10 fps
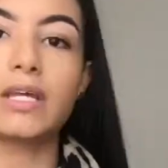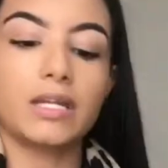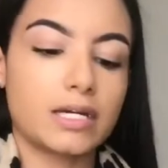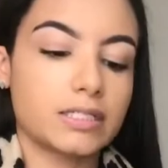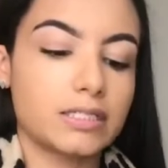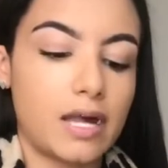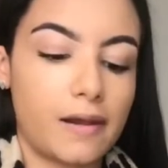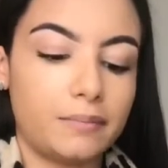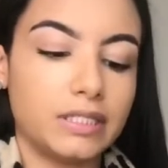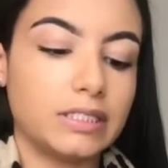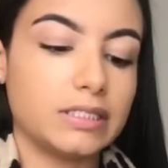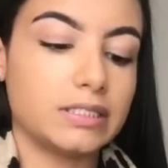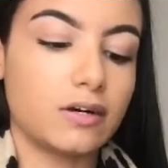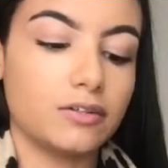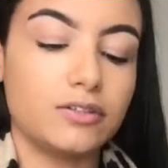Next step is
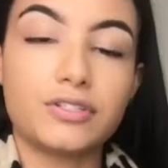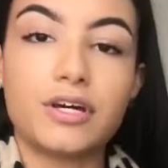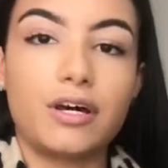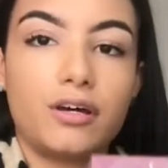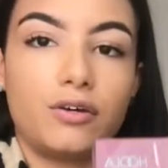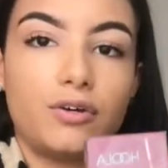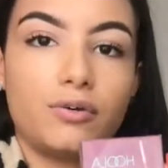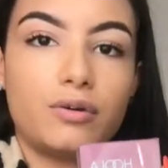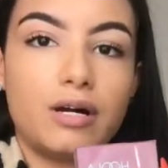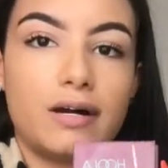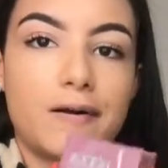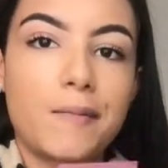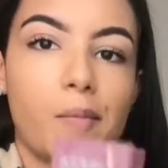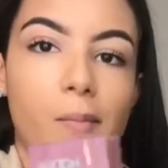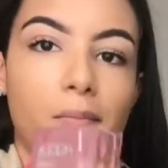I'll use the Hoola
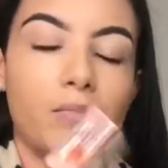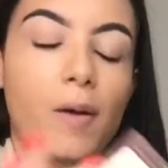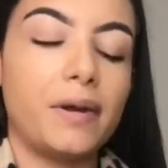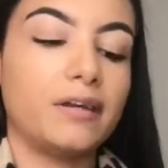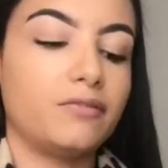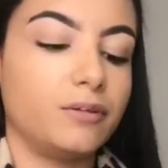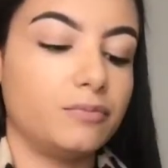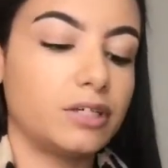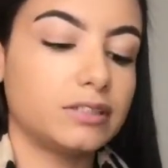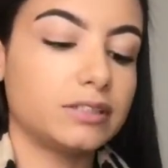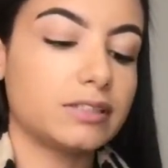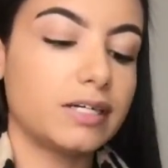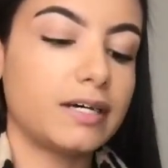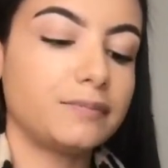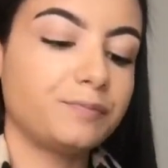by Benefit
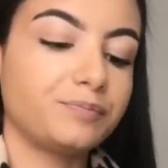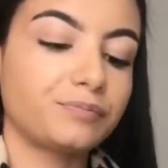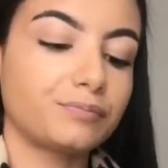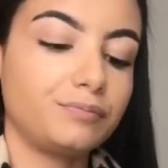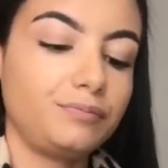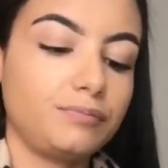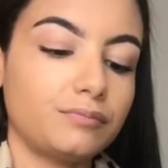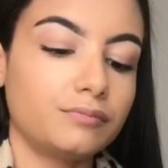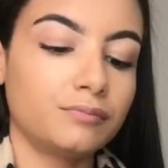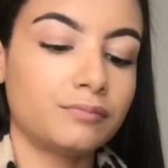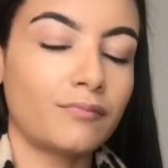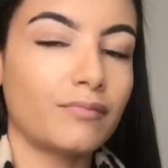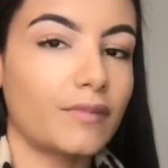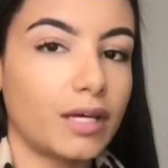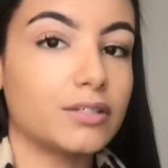bronzer.
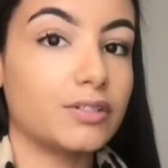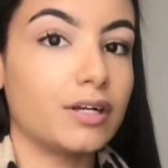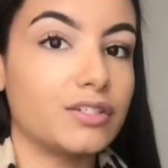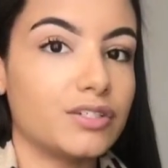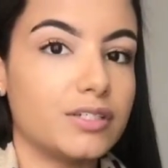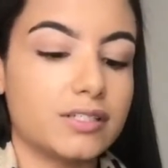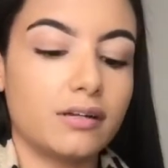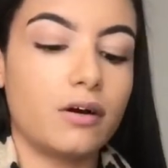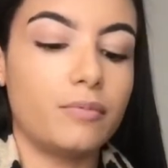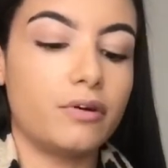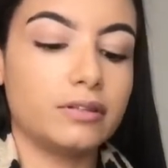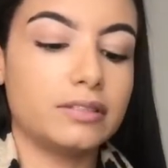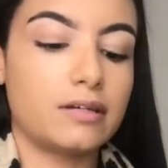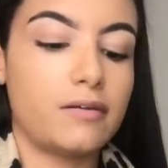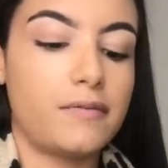I do like to use a lot of
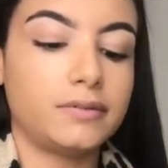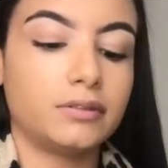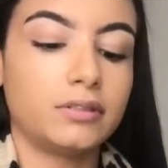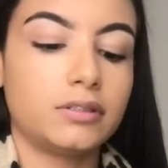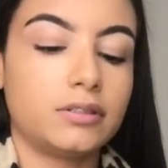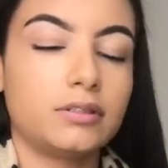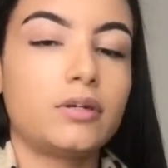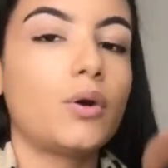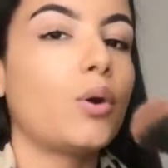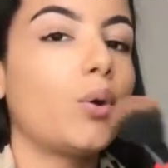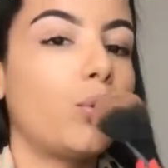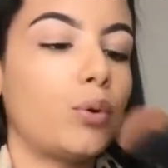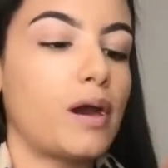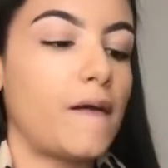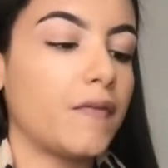bronzer.
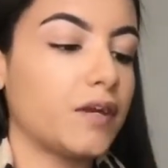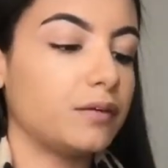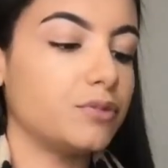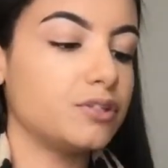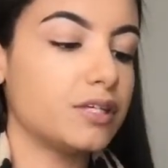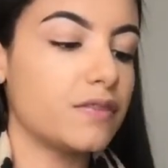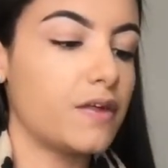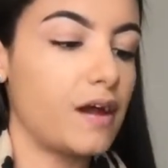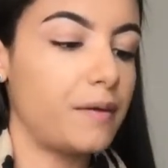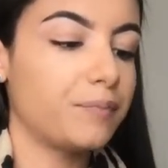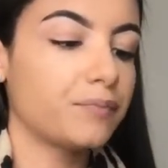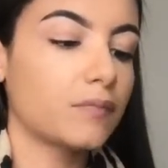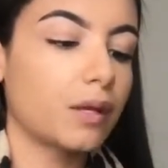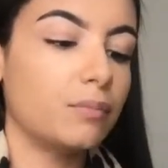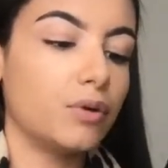And I'm using the
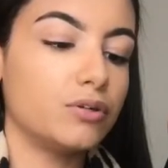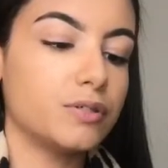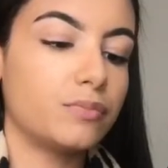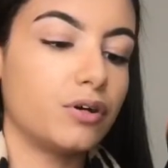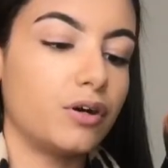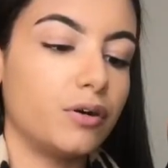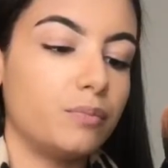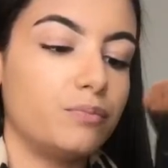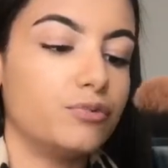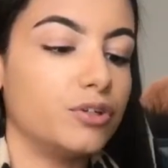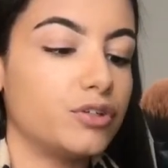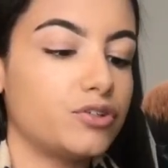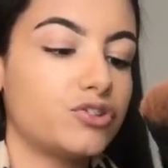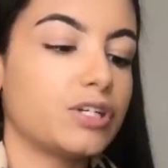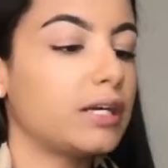Moda Pro
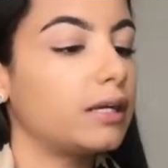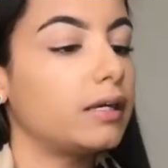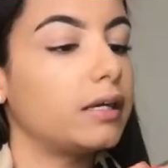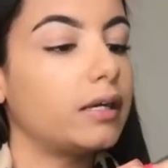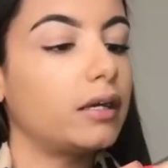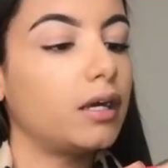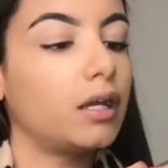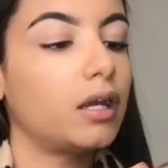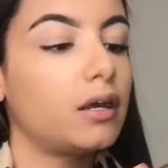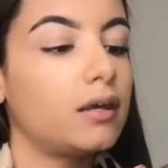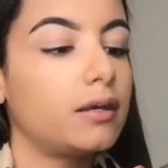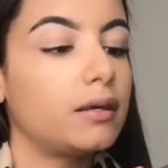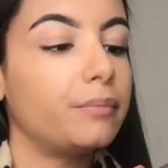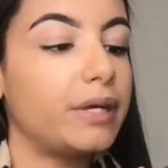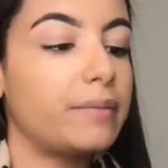brush in
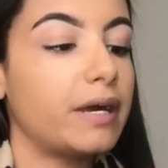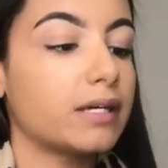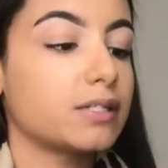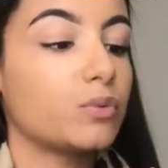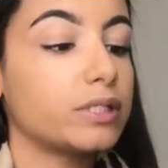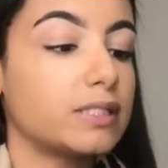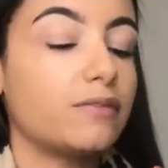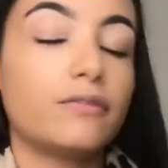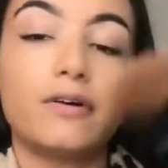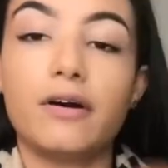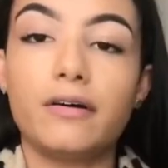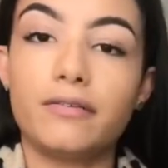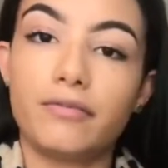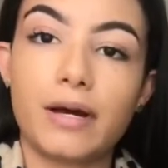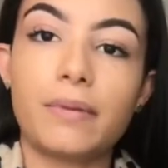BMX 175
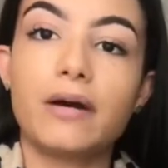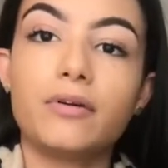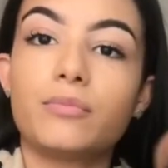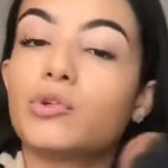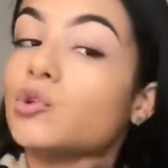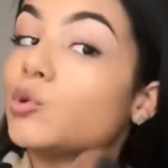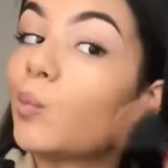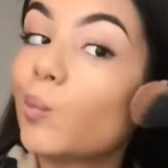flat powder brush.